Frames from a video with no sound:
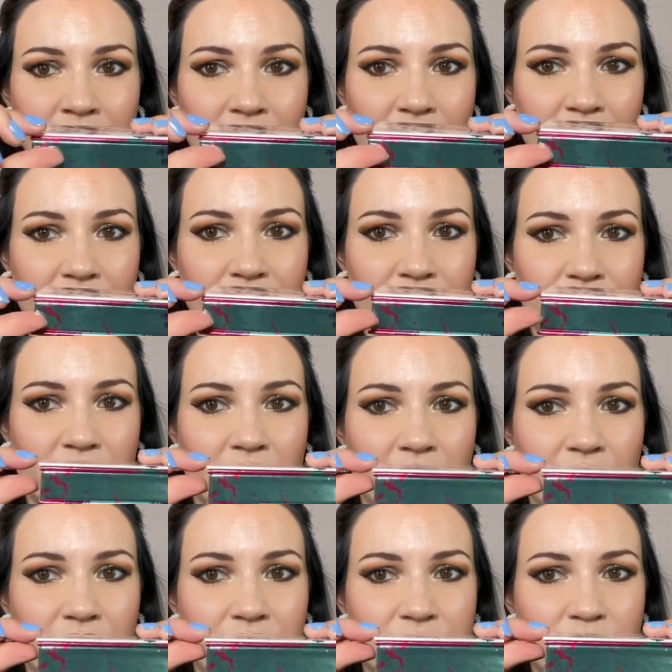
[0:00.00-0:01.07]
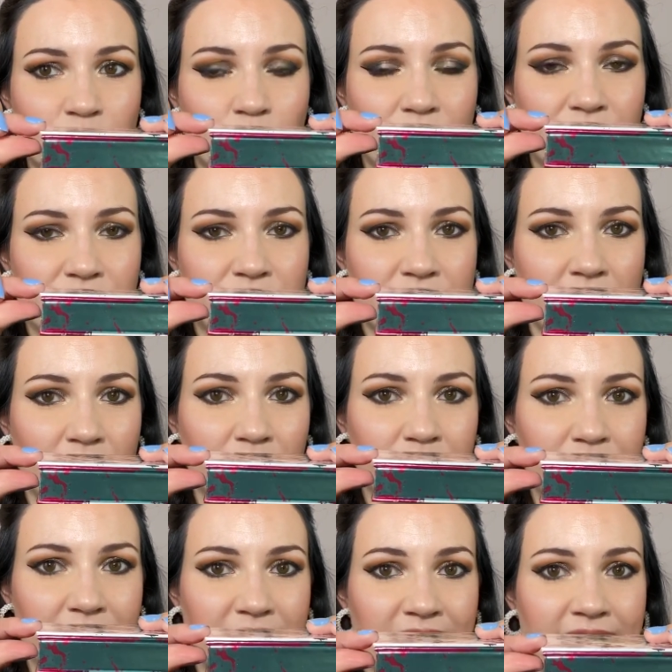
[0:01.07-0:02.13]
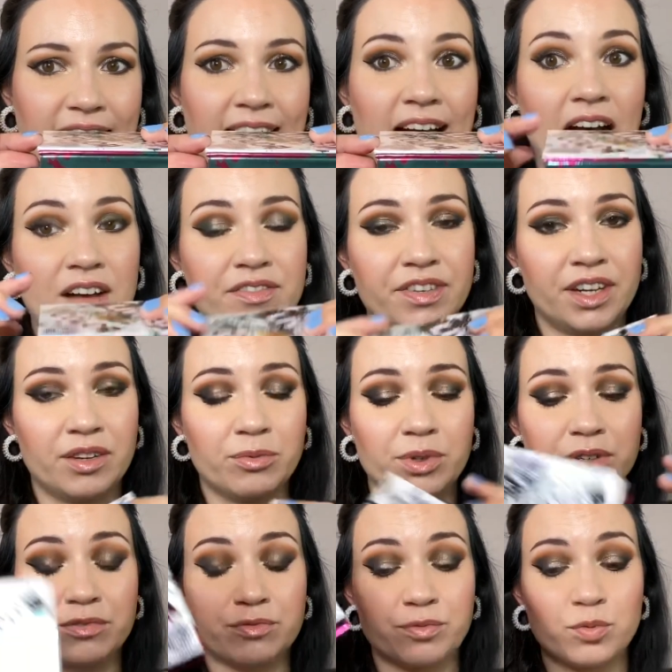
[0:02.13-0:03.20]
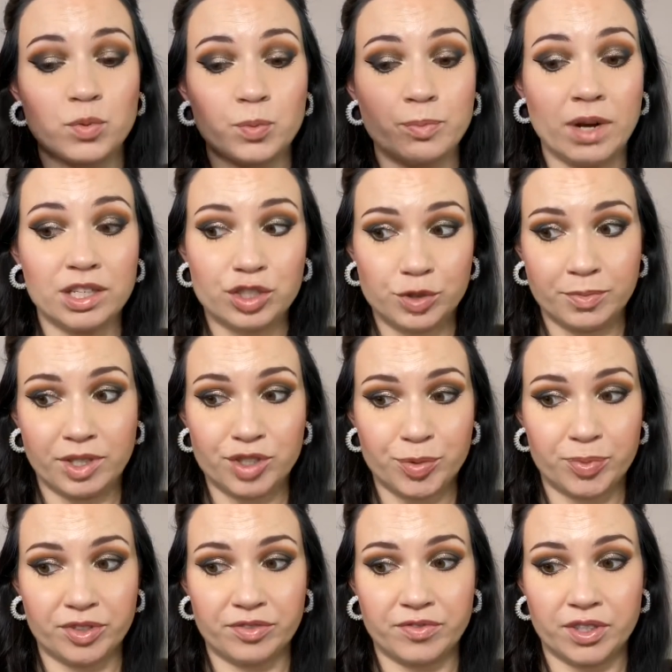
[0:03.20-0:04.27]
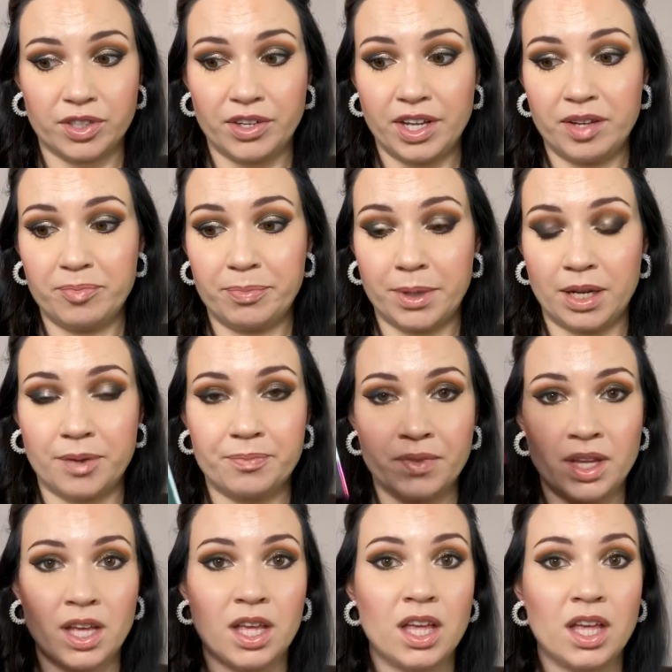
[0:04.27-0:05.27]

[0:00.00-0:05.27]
They could have cut this width down in half and I would have much, much preferred it, but